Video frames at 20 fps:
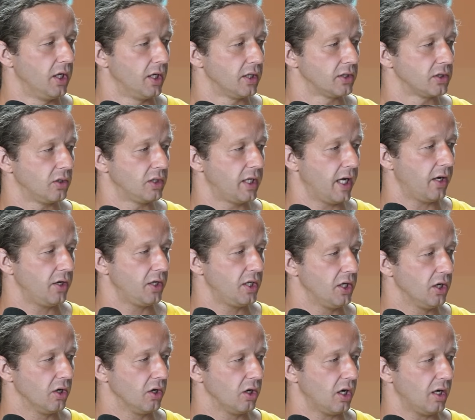So down
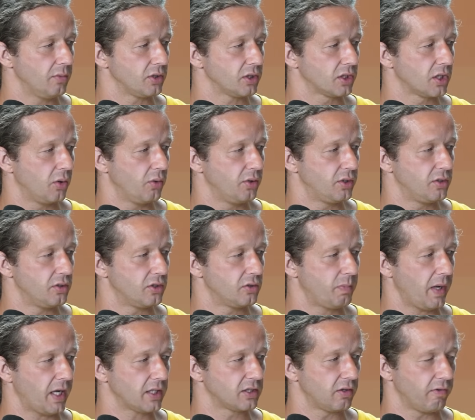here, I'm just going to
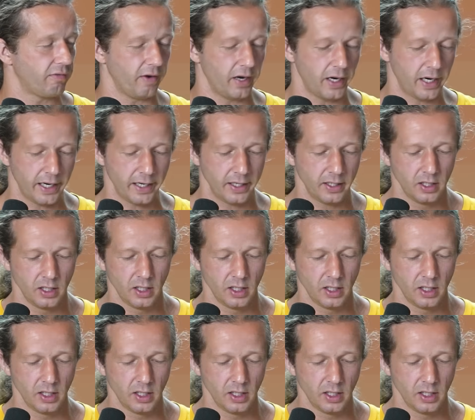specify